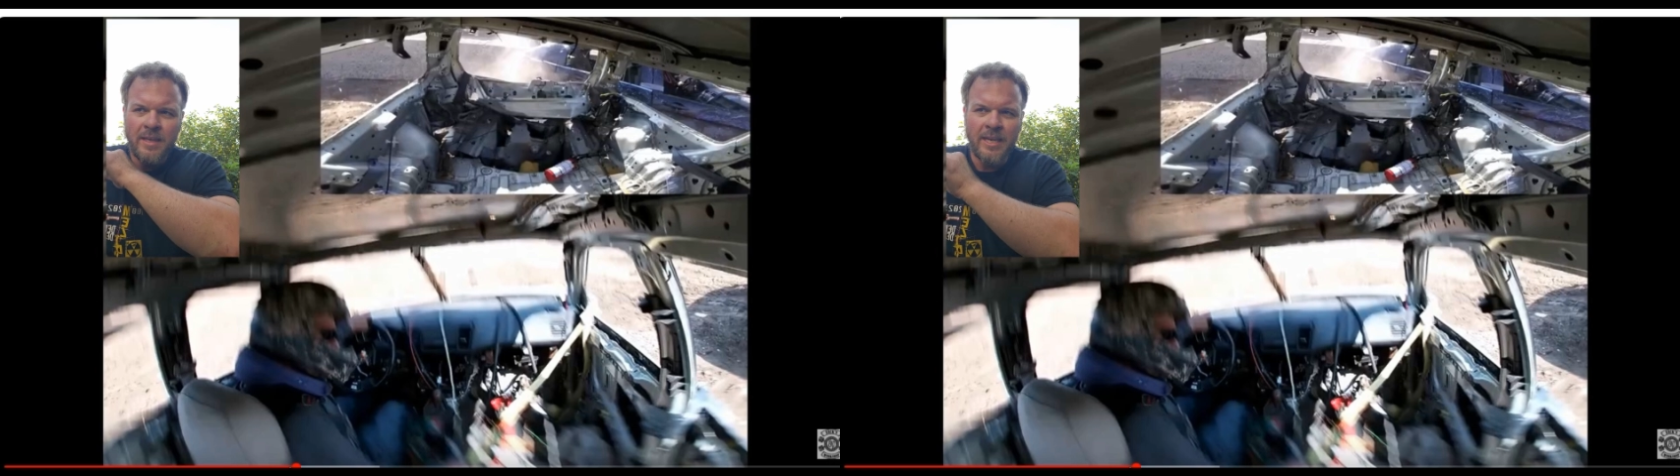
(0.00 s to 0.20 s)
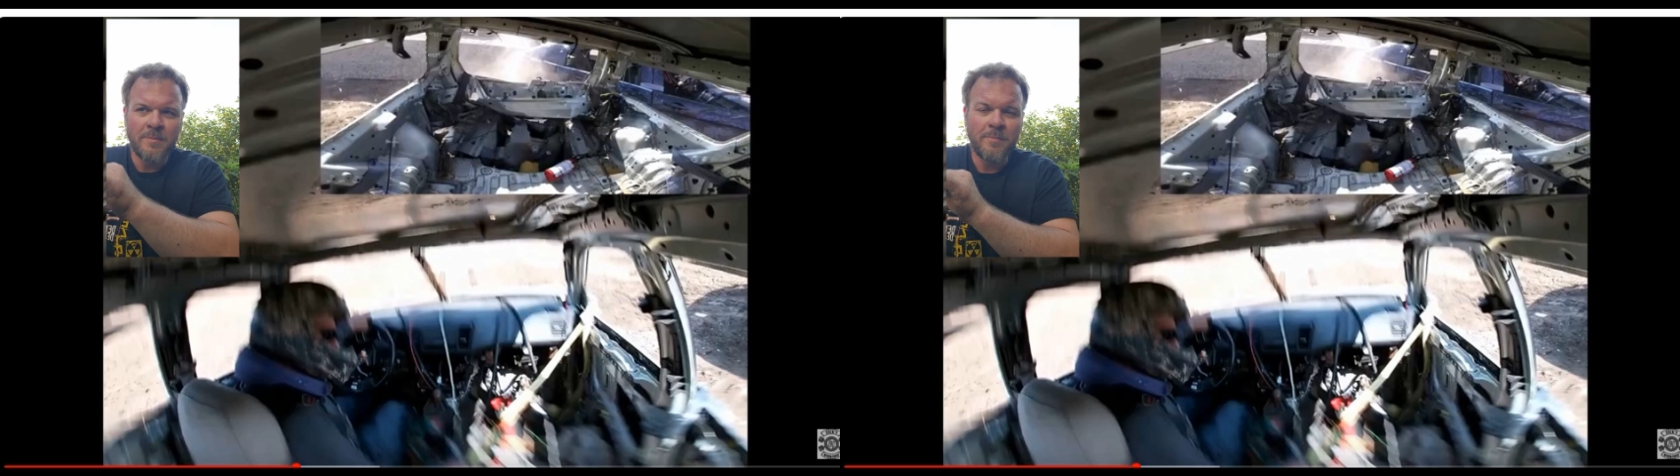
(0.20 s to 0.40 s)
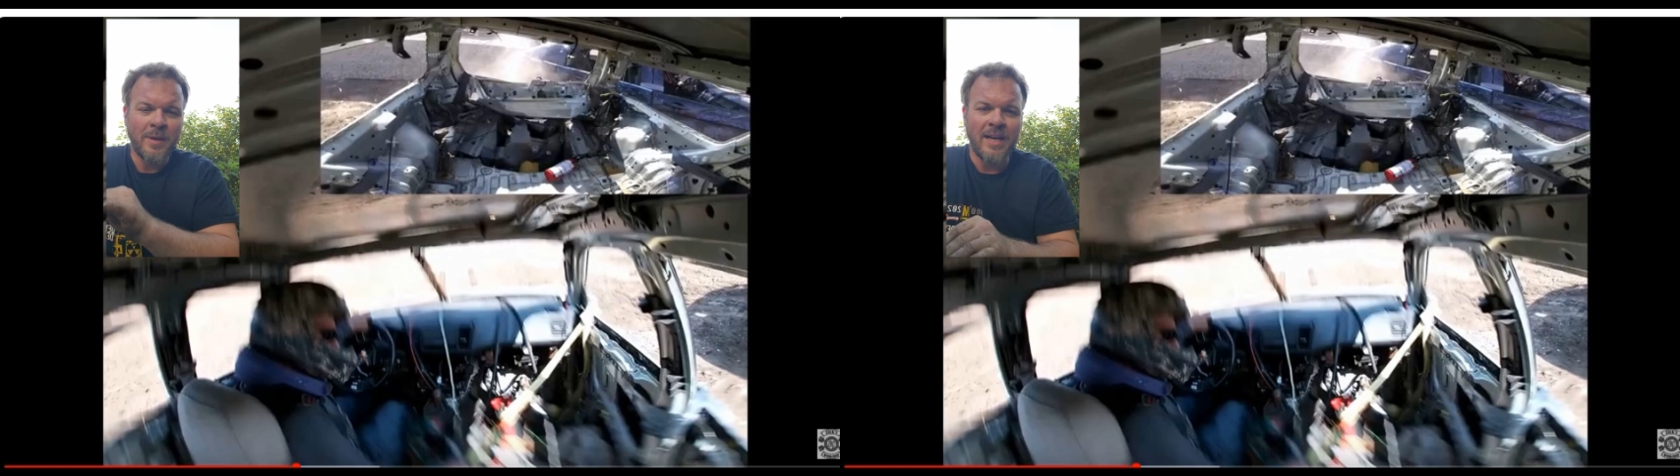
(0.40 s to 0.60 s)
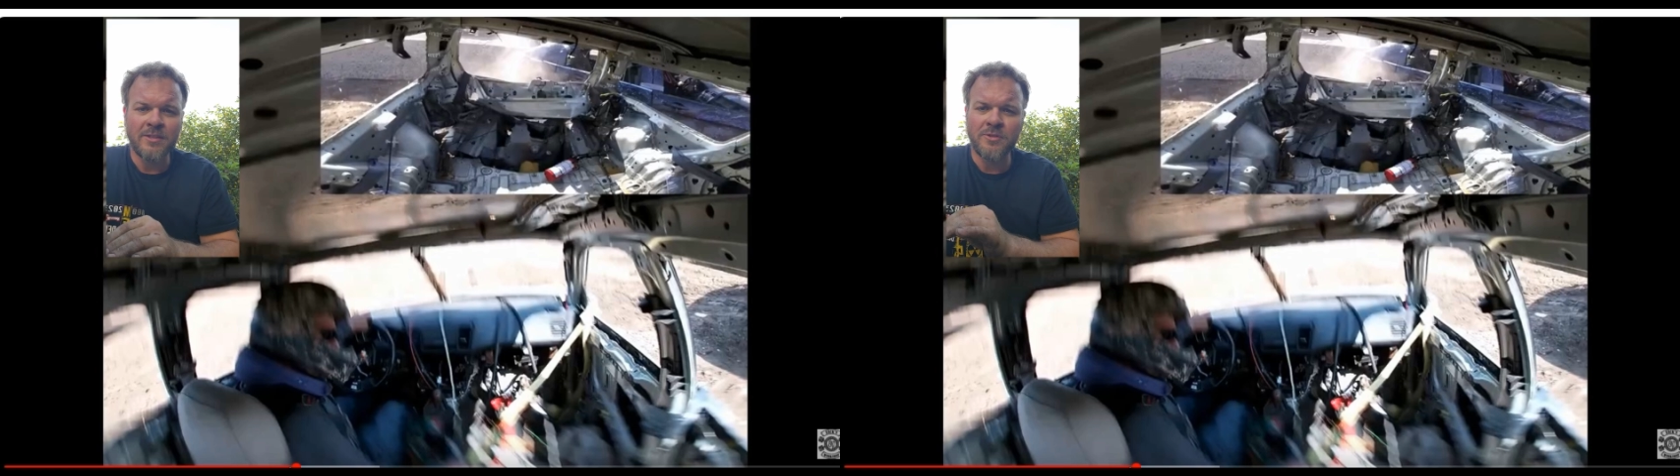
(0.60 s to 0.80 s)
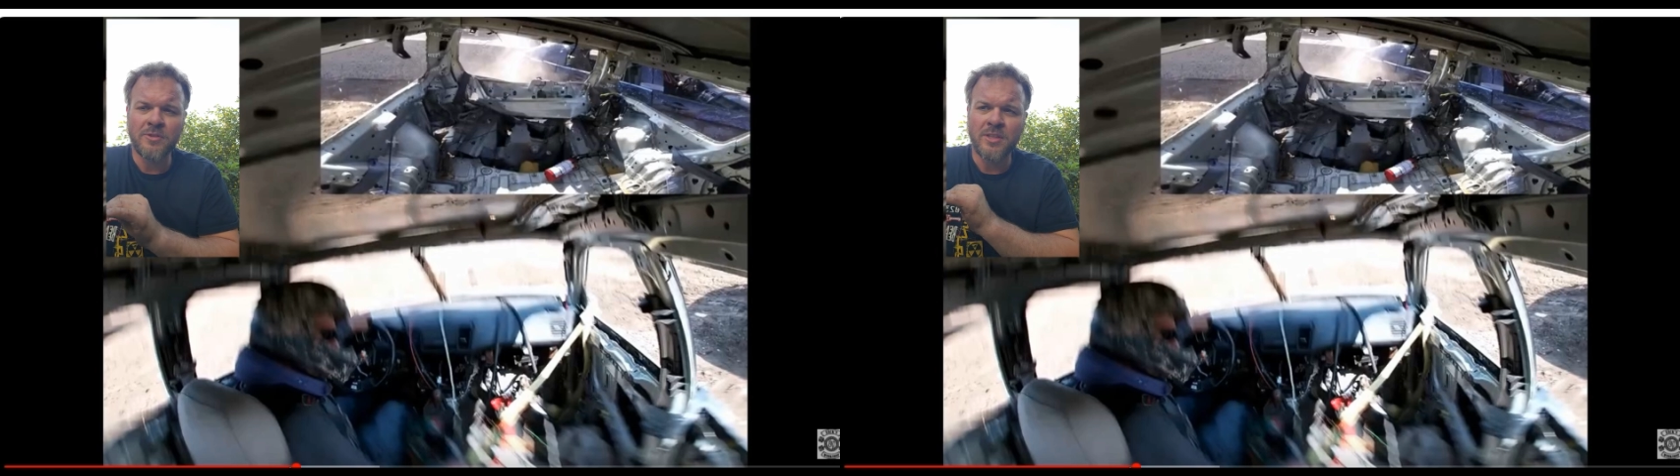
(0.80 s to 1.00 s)
Hit him
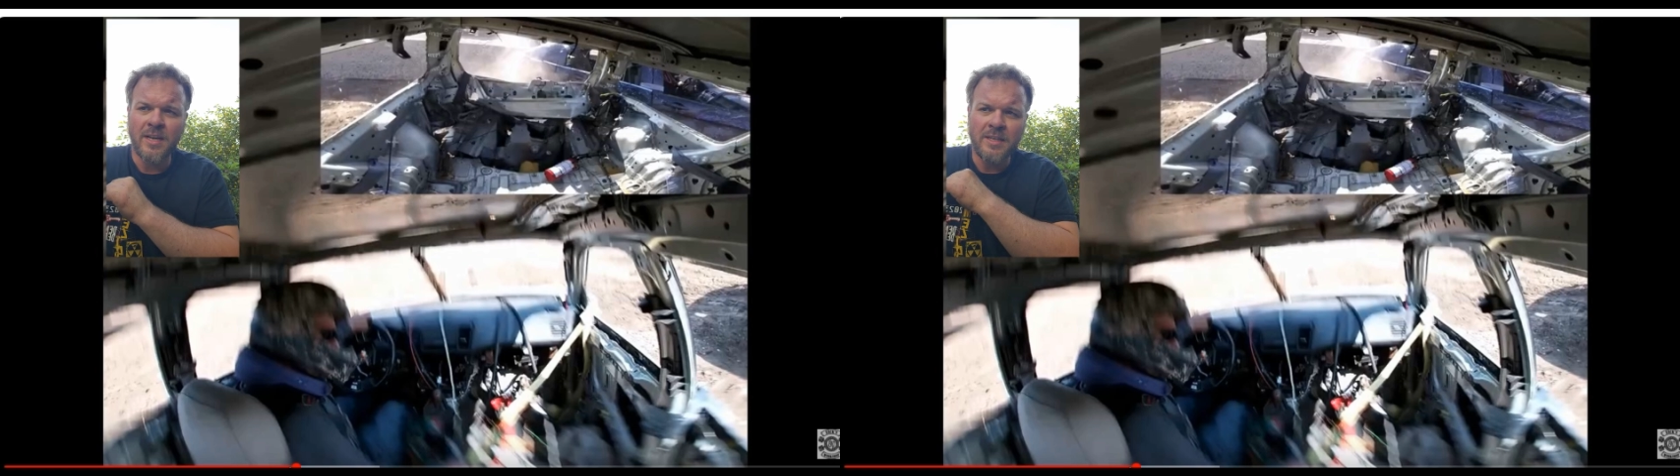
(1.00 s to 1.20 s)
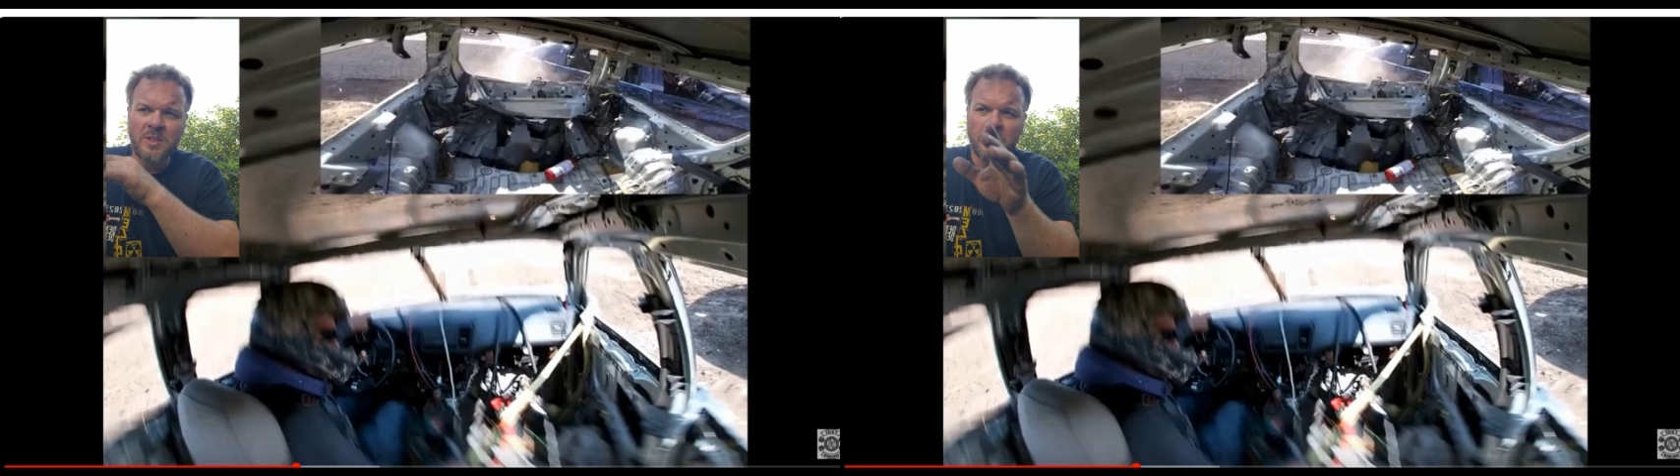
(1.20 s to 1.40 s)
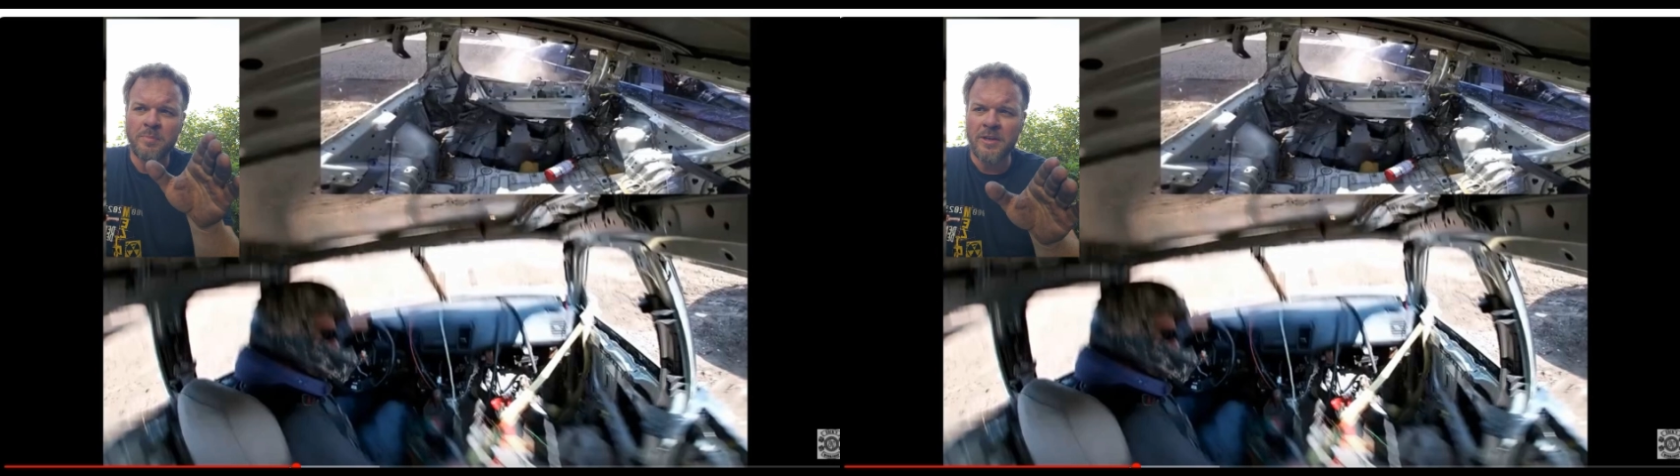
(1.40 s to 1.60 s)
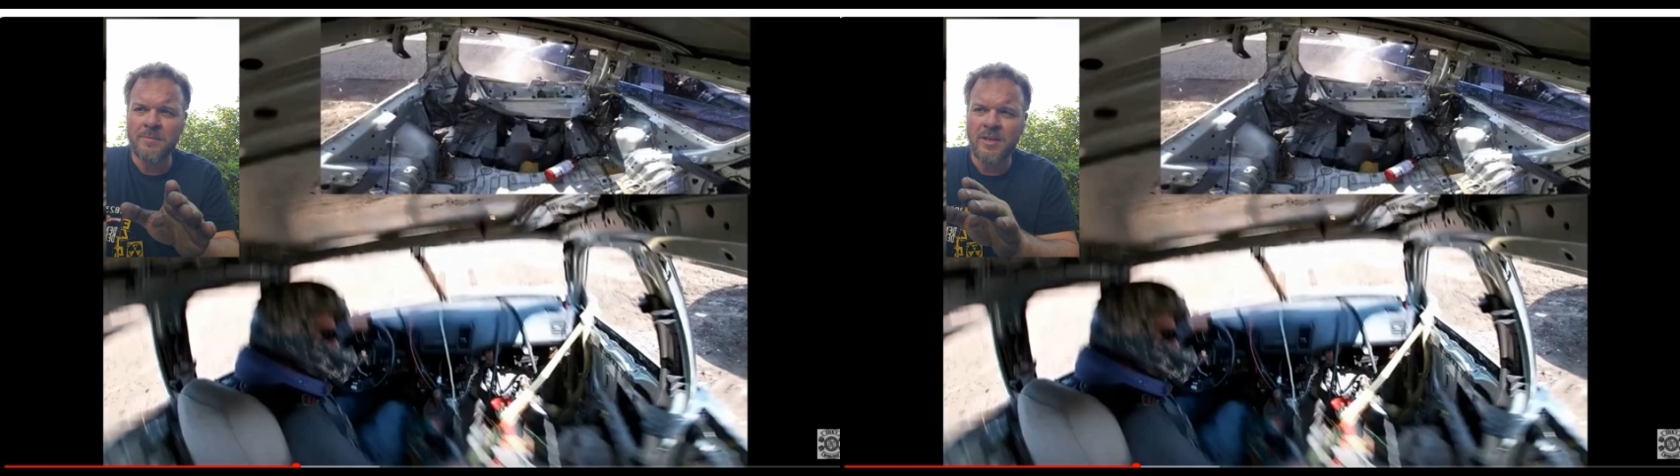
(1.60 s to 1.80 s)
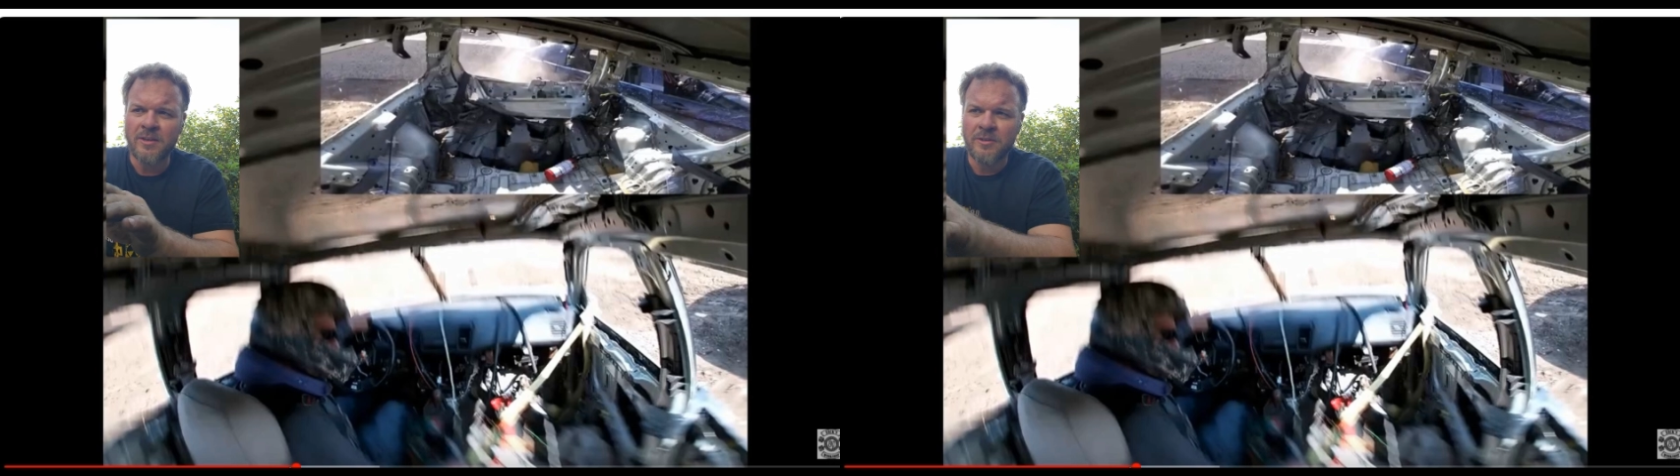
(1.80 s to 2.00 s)
passenger side, spun
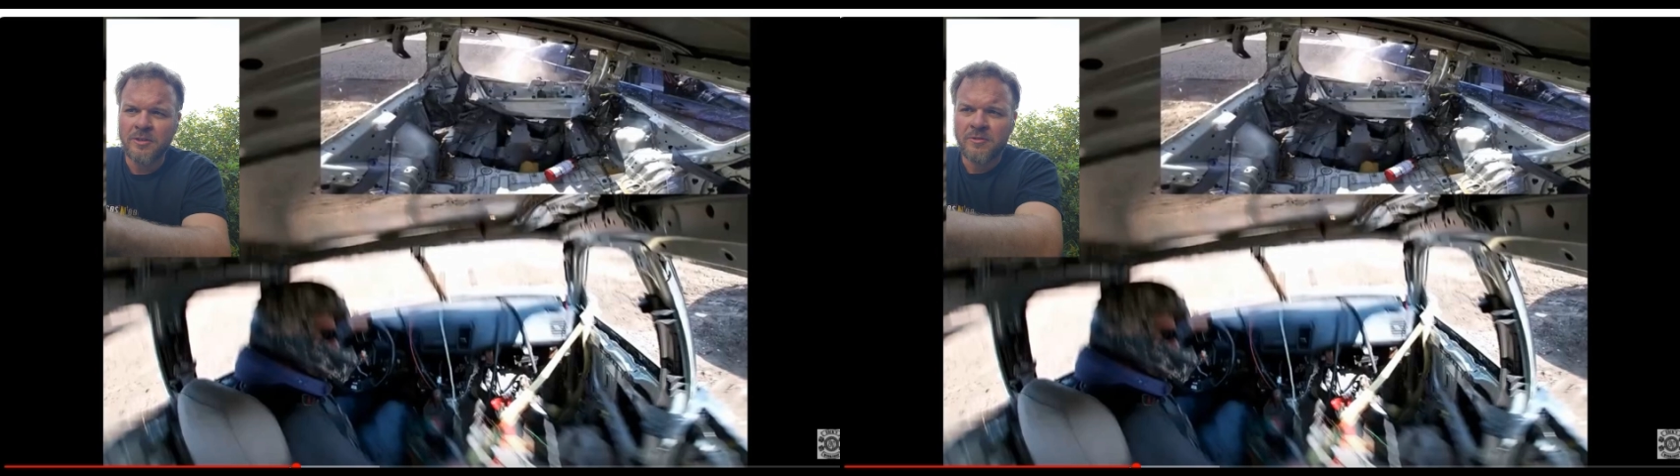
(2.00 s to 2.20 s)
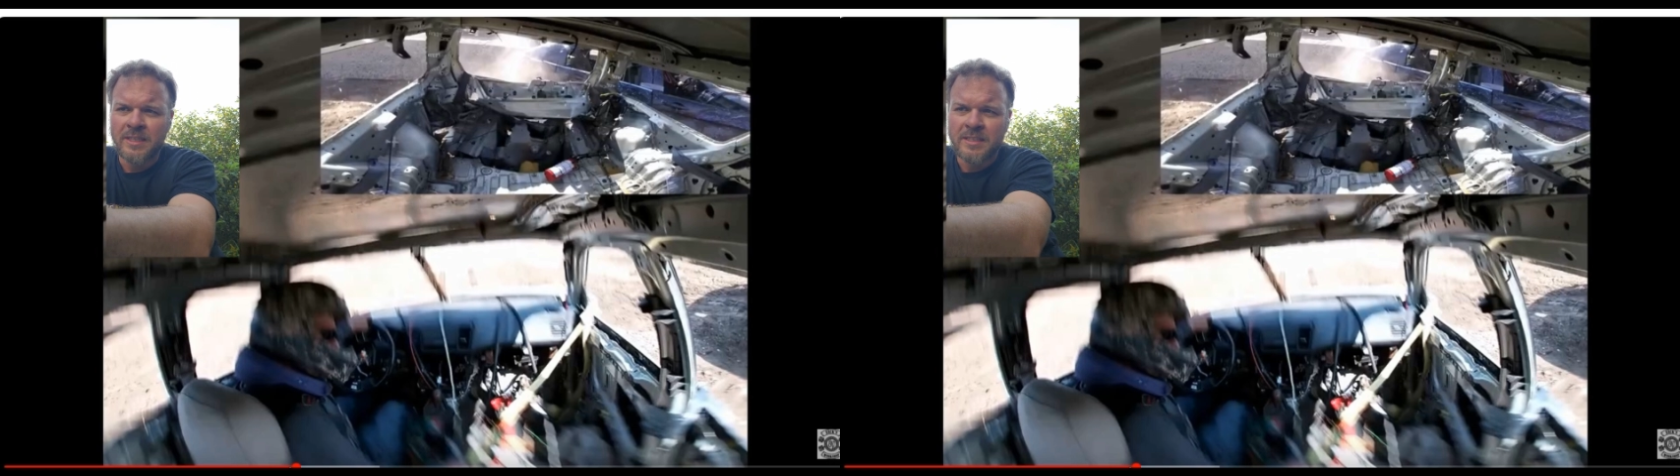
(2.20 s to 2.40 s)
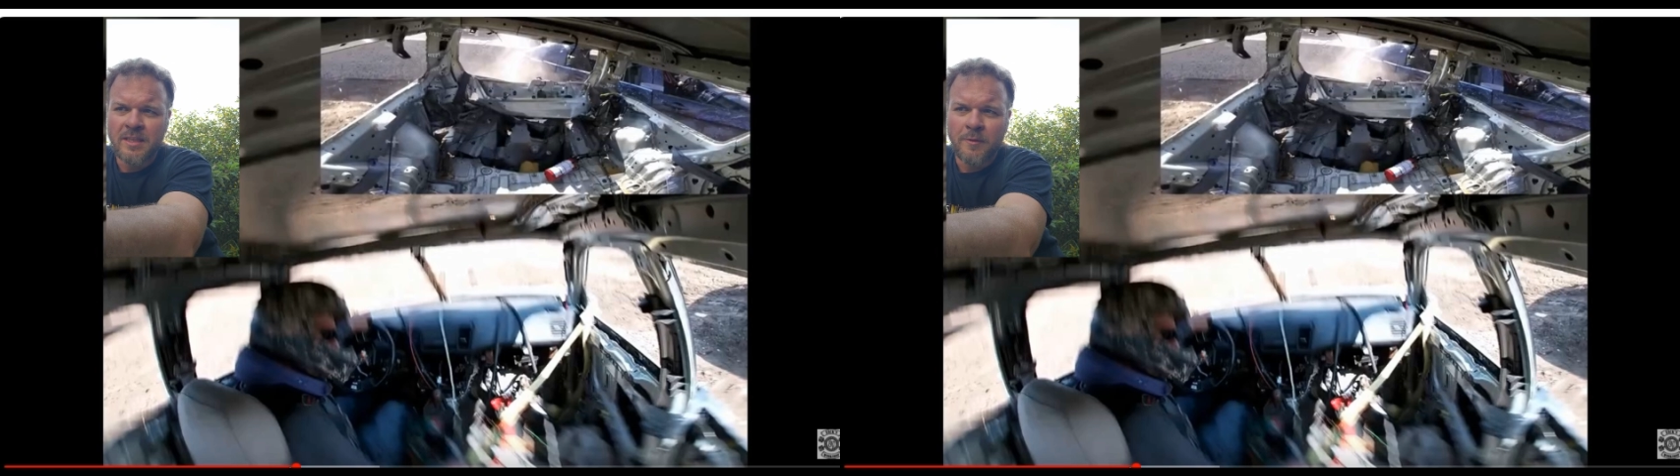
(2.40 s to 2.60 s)
him 100 degrees.